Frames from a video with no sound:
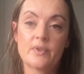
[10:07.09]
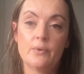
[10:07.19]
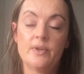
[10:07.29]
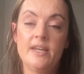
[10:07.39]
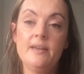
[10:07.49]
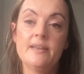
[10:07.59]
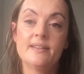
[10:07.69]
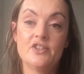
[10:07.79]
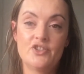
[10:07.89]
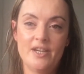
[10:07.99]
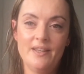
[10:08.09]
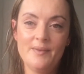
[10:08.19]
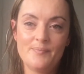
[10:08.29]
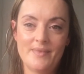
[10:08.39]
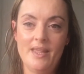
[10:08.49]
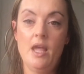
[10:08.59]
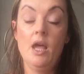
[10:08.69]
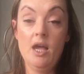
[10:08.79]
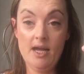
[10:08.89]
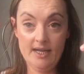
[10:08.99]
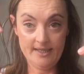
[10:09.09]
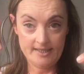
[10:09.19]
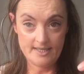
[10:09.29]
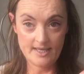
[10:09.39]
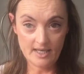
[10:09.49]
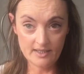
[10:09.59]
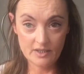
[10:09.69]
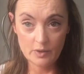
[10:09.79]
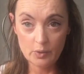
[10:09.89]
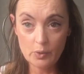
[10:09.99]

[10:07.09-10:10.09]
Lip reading: Okay, let's try that. Snan